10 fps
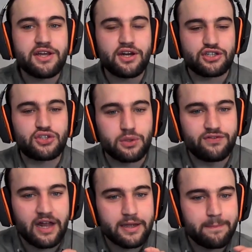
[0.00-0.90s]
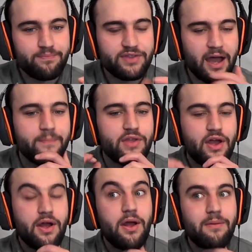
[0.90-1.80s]
publicly outing
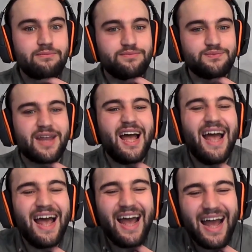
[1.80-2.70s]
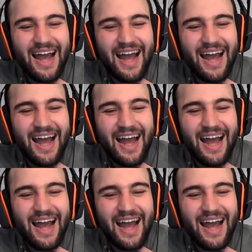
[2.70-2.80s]
them on Twitter.